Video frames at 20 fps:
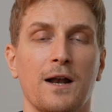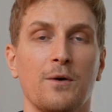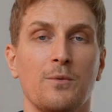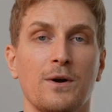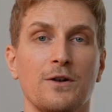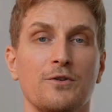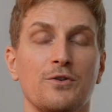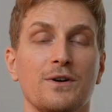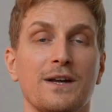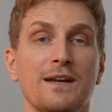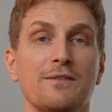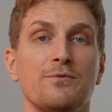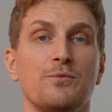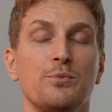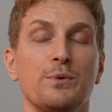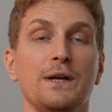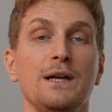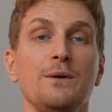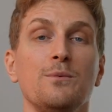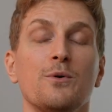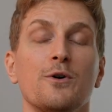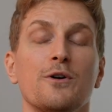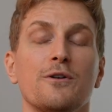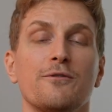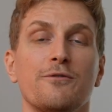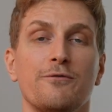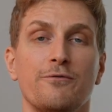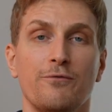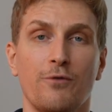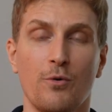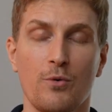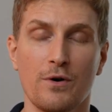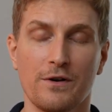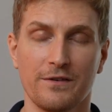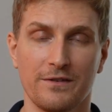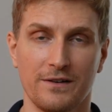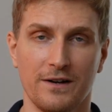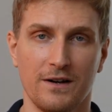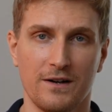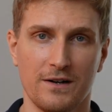I want to give Reword 4
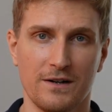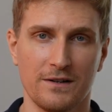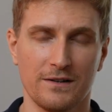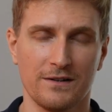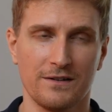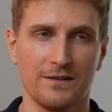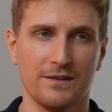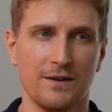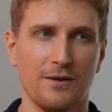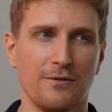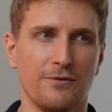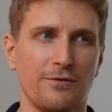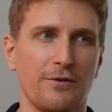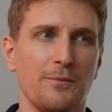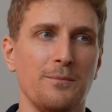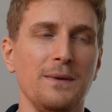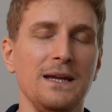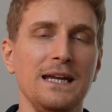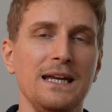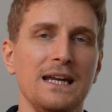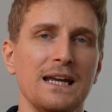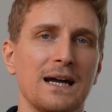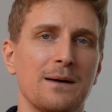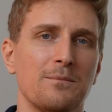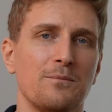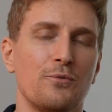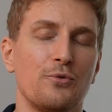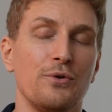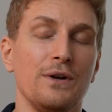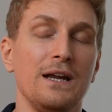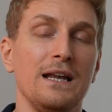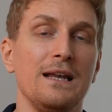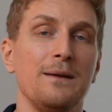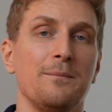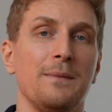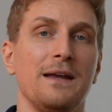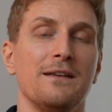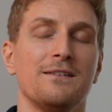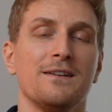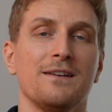stars. For me, I'm really
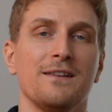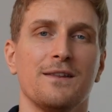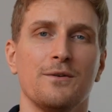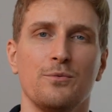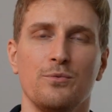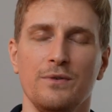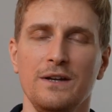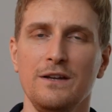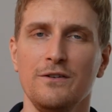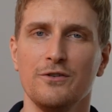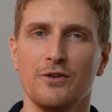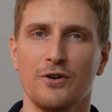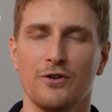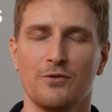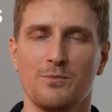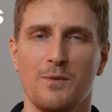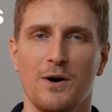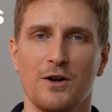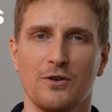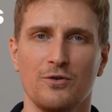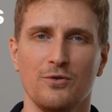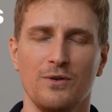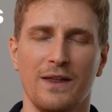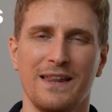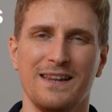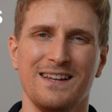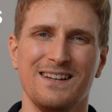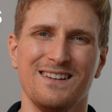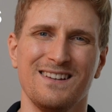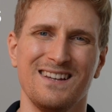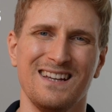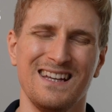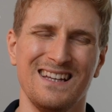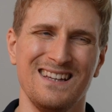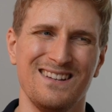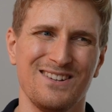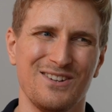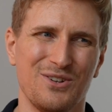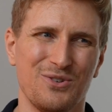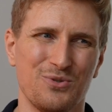missing the research module and then
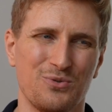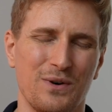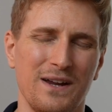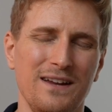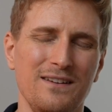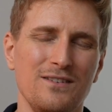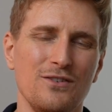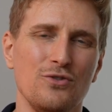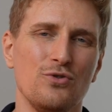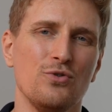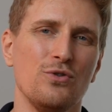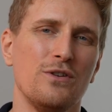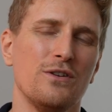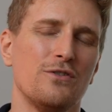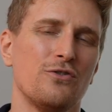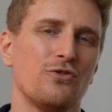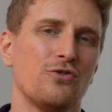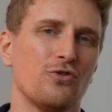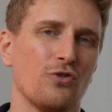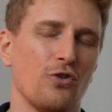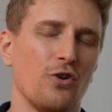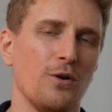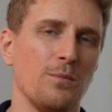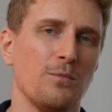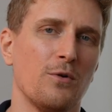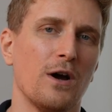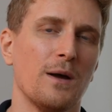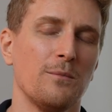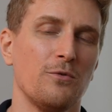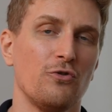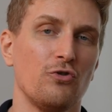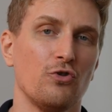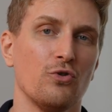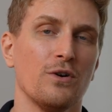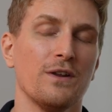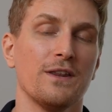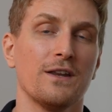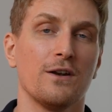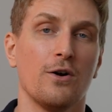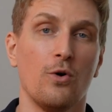integration to the SERP, where I'm
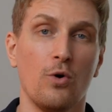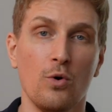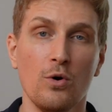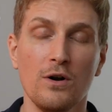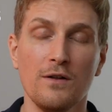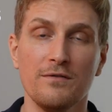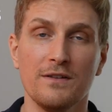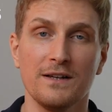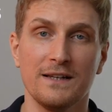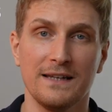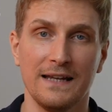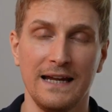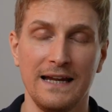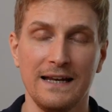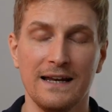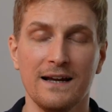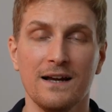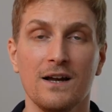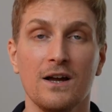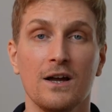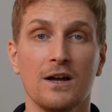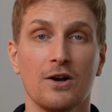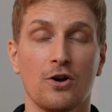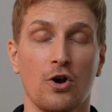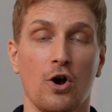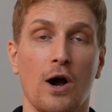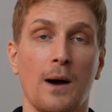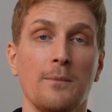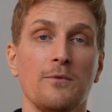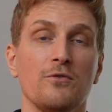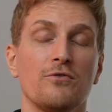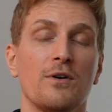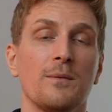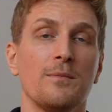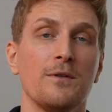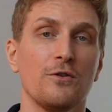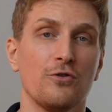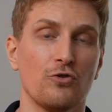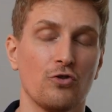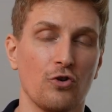sure that all of the data comes from
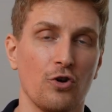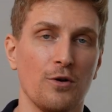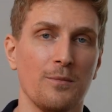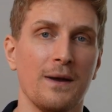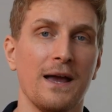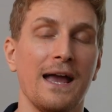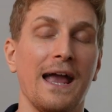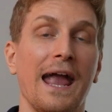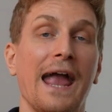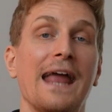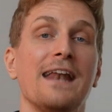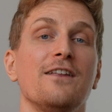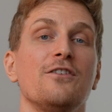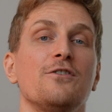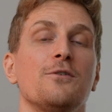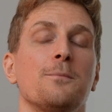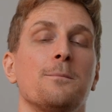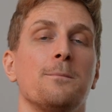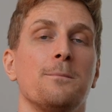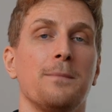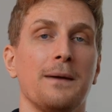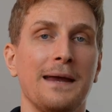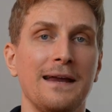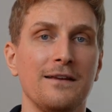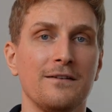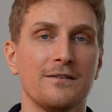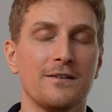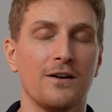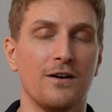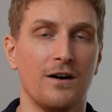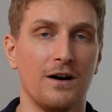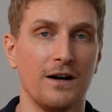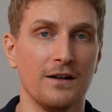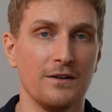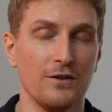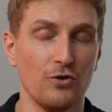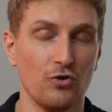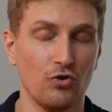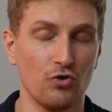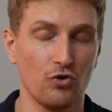the SERP and is based on
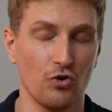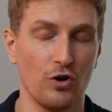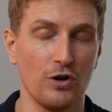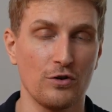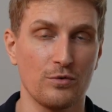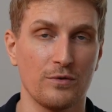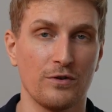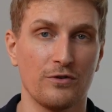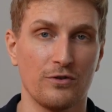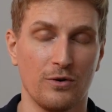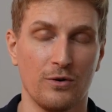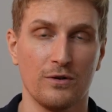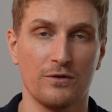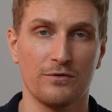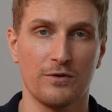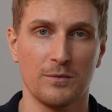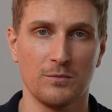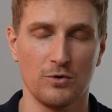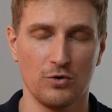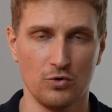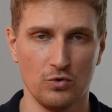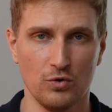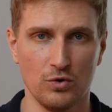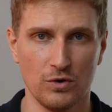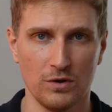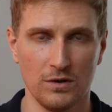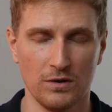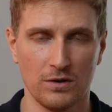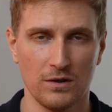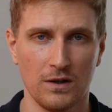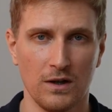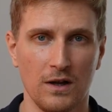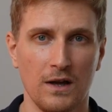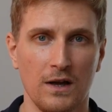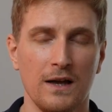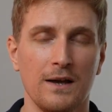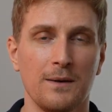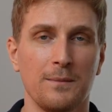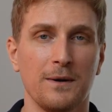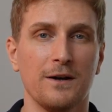the search results from Google.
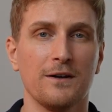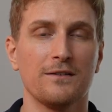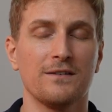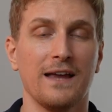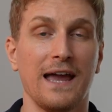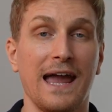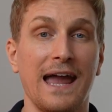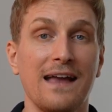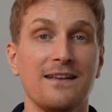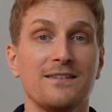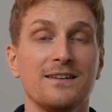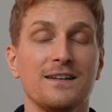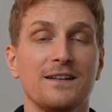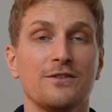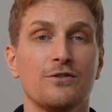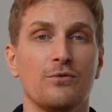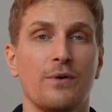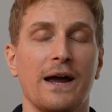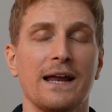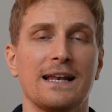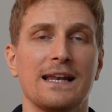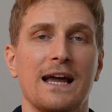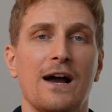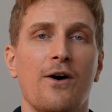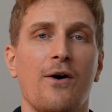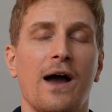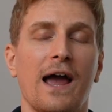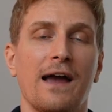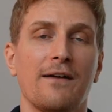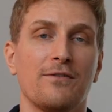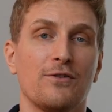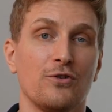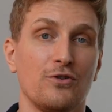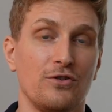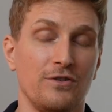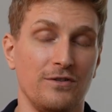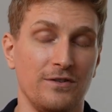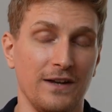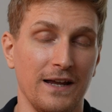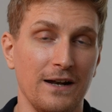Because as it is right now, I have to
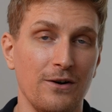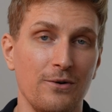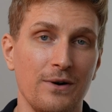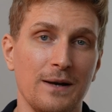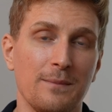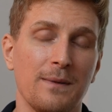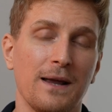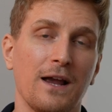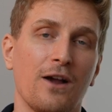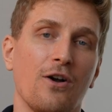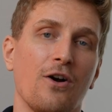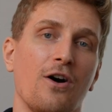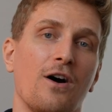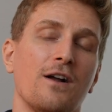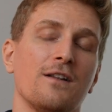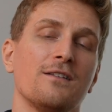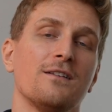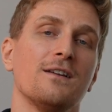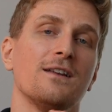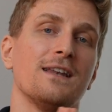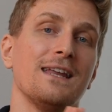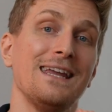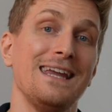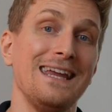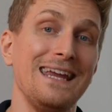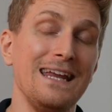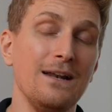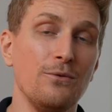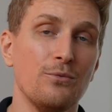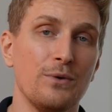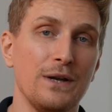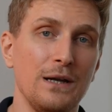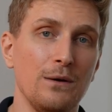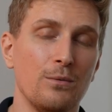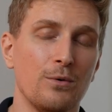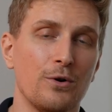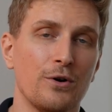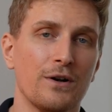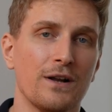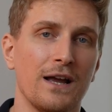generate my content in
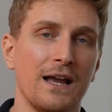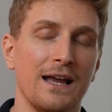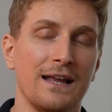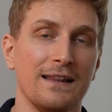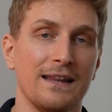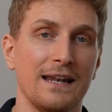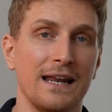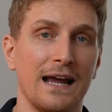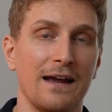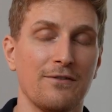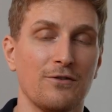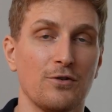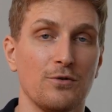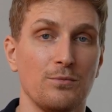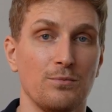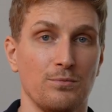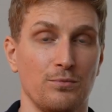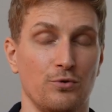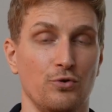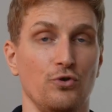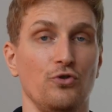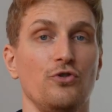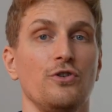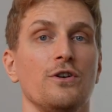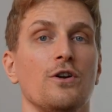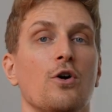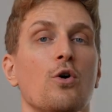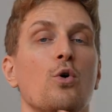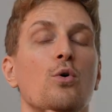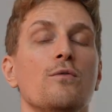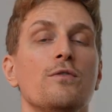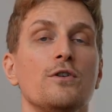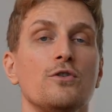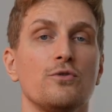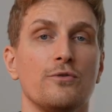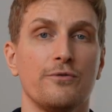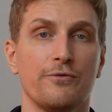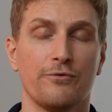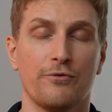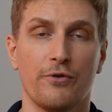Reword, then I have to push it over
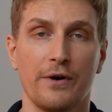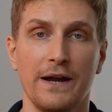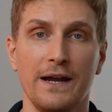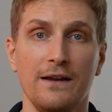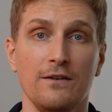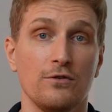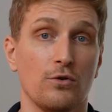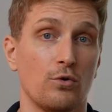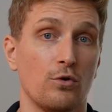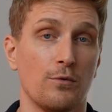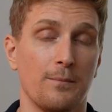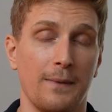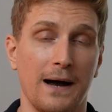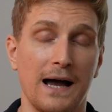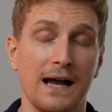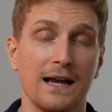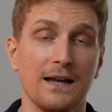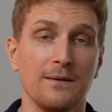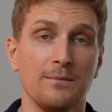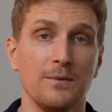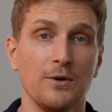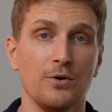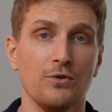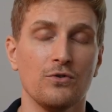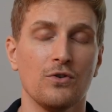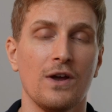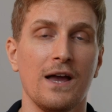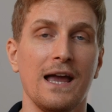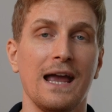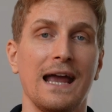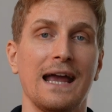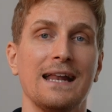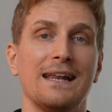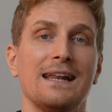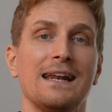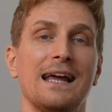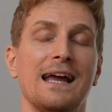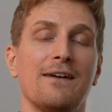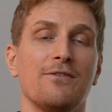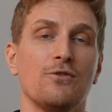to Phrase or Market Muse, and
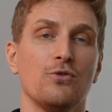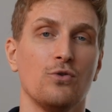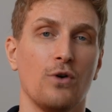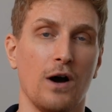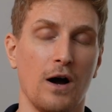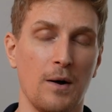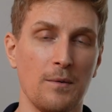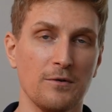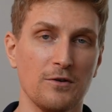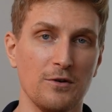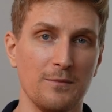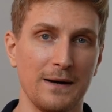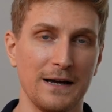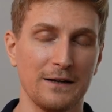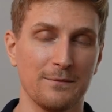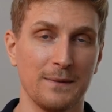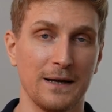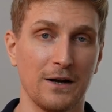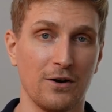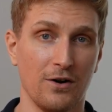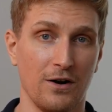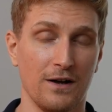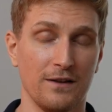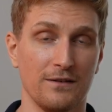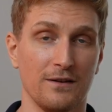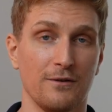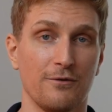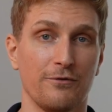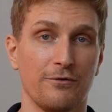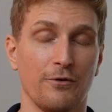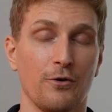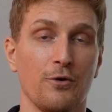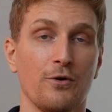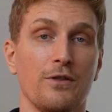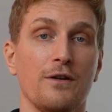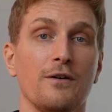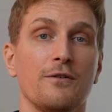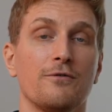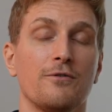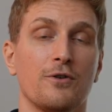then I have to optimize my content
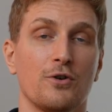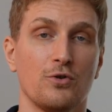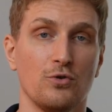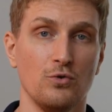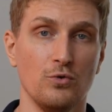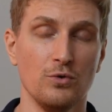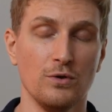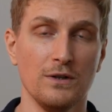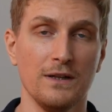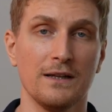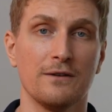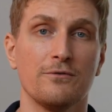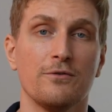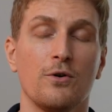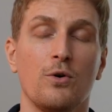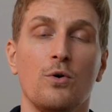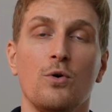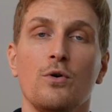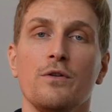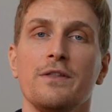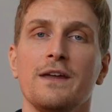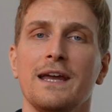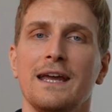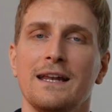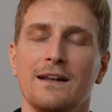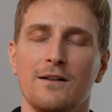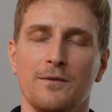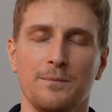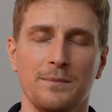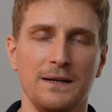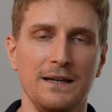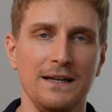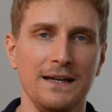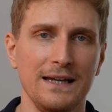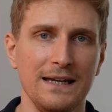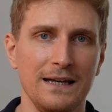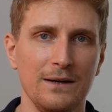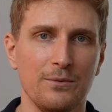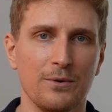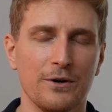further for Google and for all the NLP
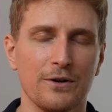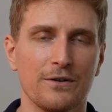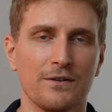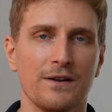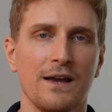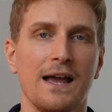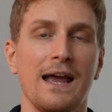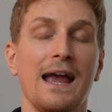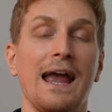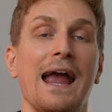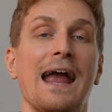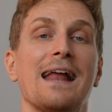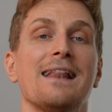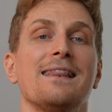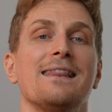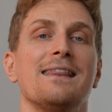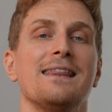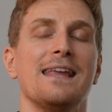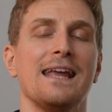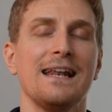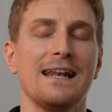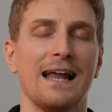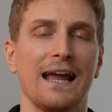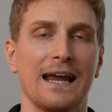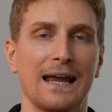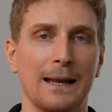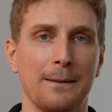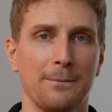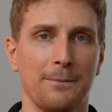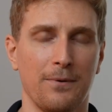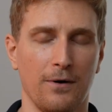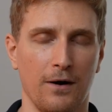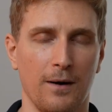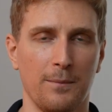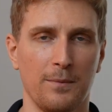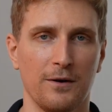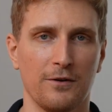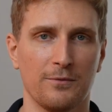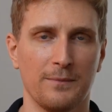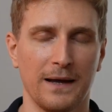keywords, and then I can
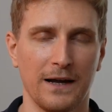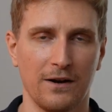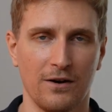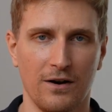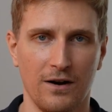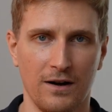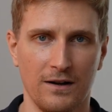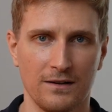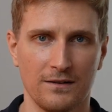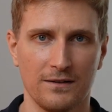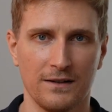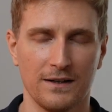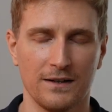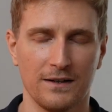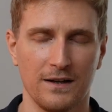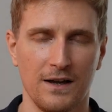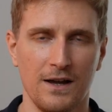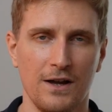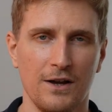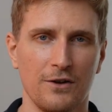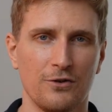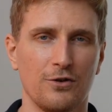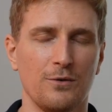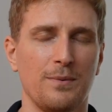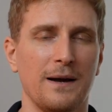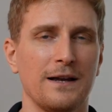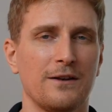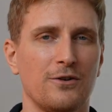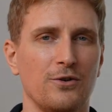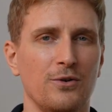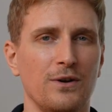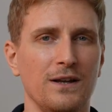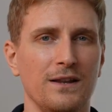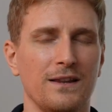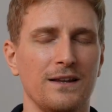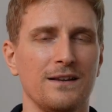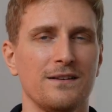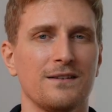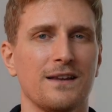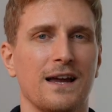publish my content. So by doing
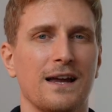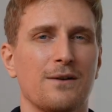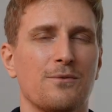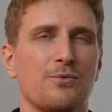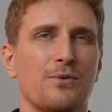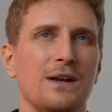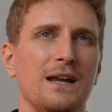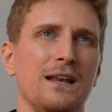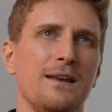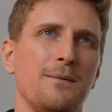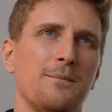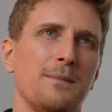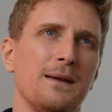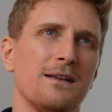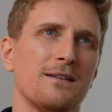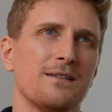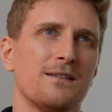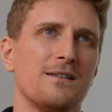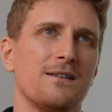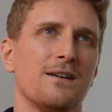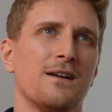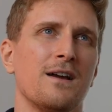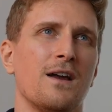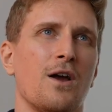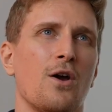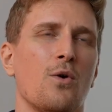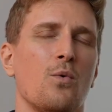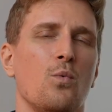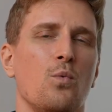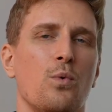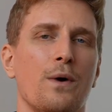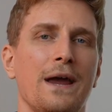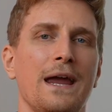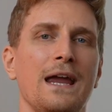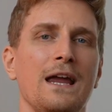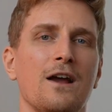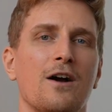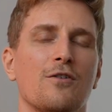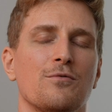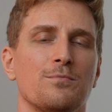this, I really miss the
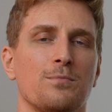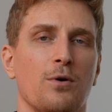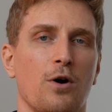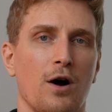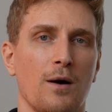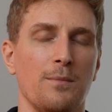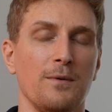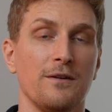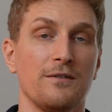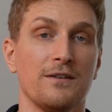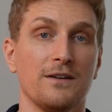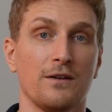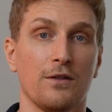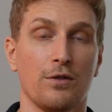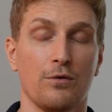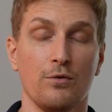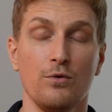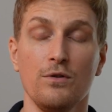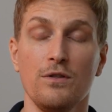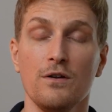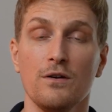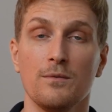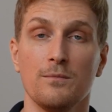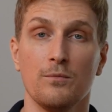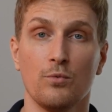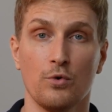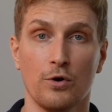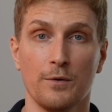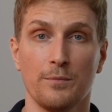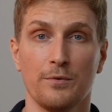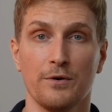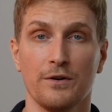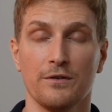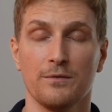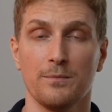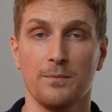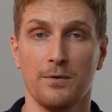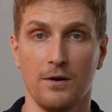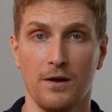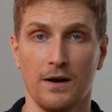way of publishing through the WordPress
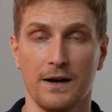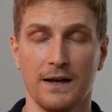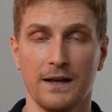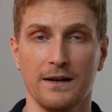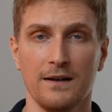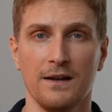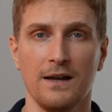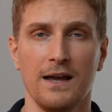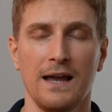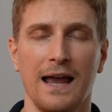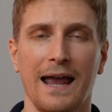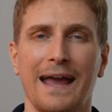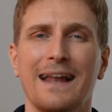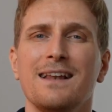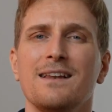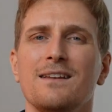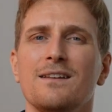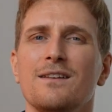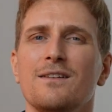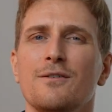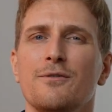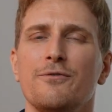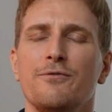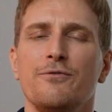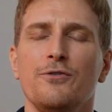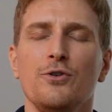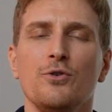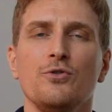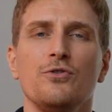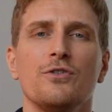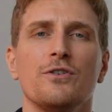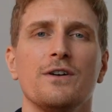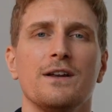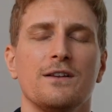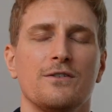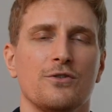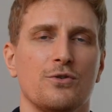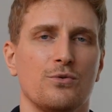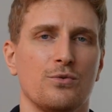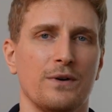plugin and the future
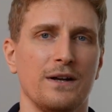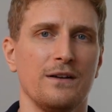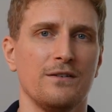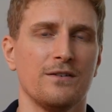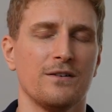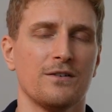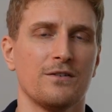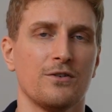integration.